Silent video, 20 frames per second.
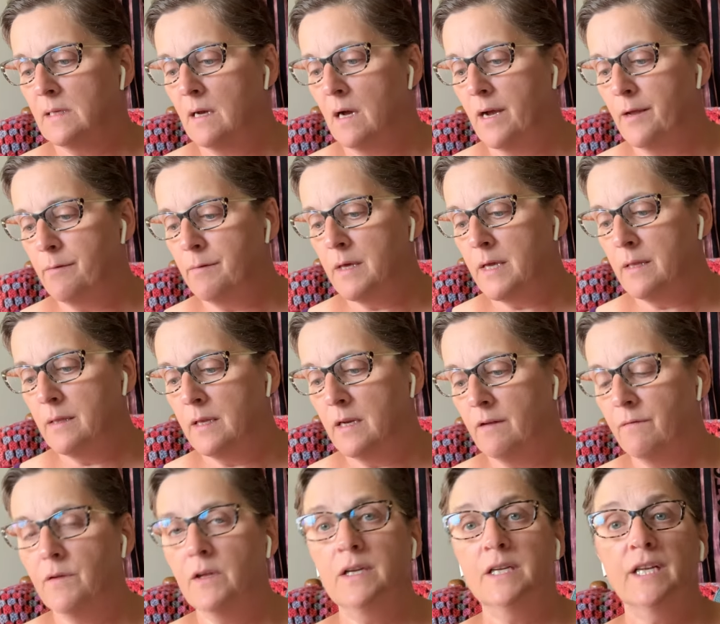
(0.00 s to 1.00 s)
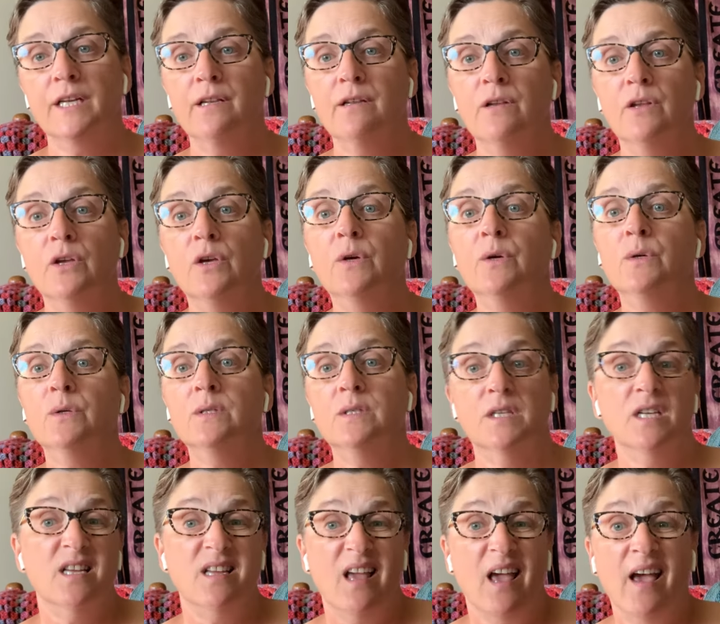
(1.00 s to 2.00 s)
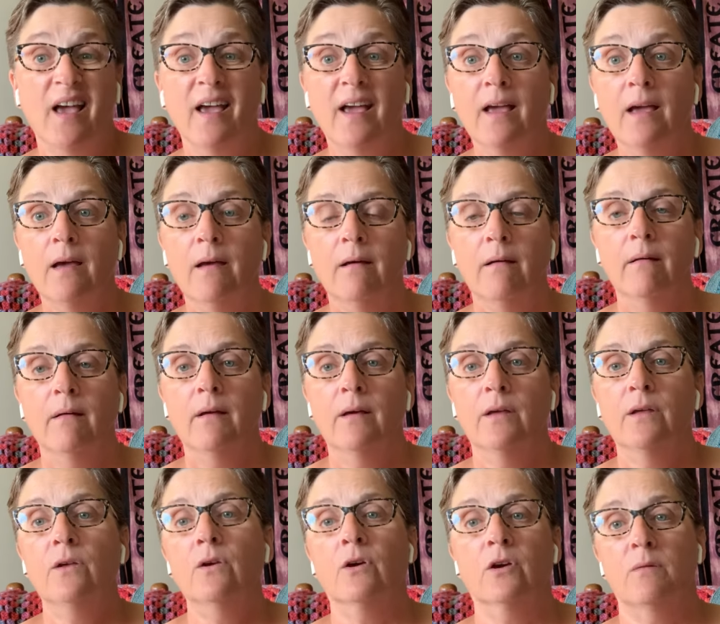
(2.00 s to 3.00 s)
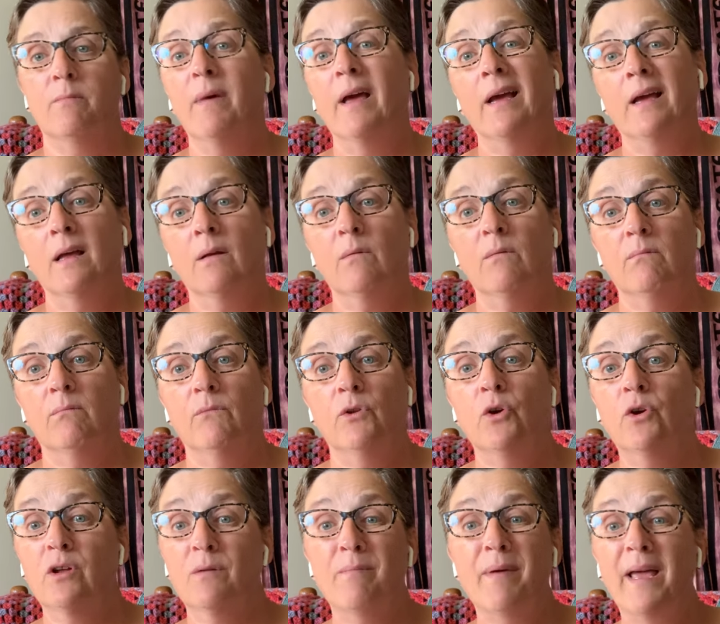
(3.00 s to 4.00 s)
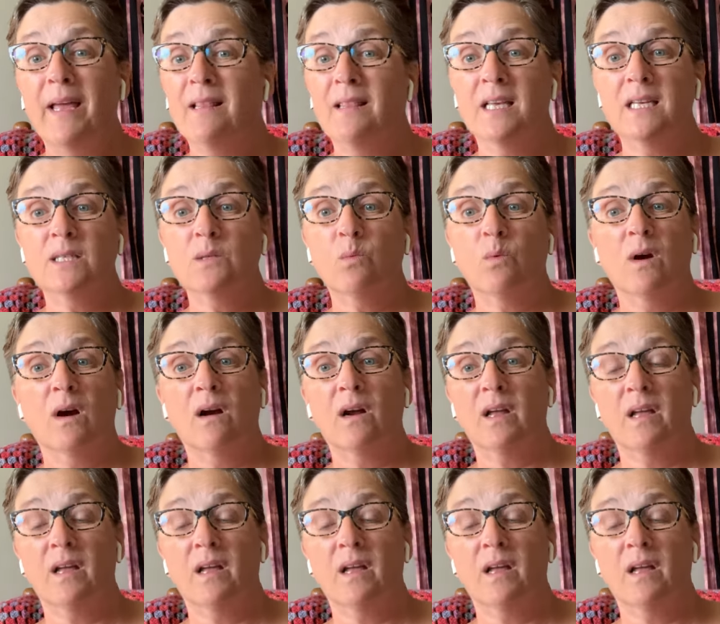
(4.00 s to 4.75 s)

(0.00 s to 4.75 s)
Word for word: I think that if you didn't use DK, you could make it, you could make this work.